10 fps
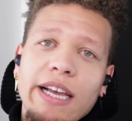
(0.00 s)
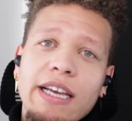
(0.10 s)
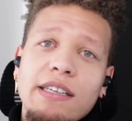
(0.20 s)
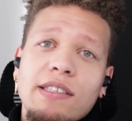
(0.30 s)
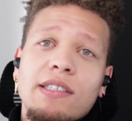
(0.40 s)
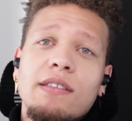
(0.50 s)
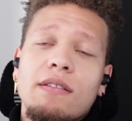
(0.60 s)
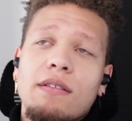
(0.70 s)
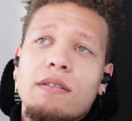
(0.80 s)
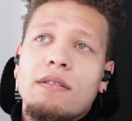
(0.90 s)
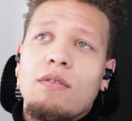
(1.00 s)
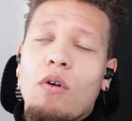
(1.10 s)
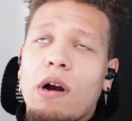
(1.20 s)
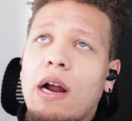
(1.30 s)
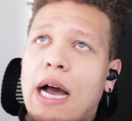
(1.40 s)

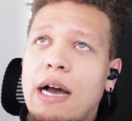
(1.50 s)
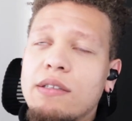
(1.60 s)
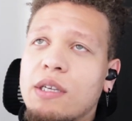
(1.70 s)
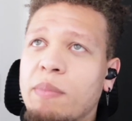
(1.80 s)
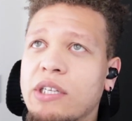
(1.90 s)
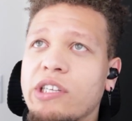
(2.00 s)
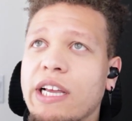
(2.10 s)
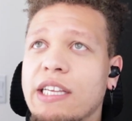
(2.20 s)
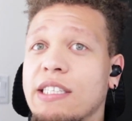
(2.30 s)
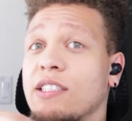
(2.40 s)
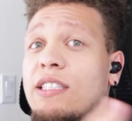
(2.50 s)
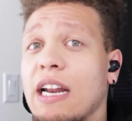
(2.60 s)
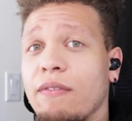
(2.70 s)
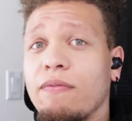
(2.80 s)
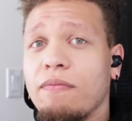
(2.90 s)
to pitch it is,
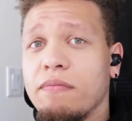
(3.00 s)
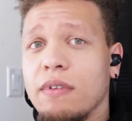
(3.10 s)
instead of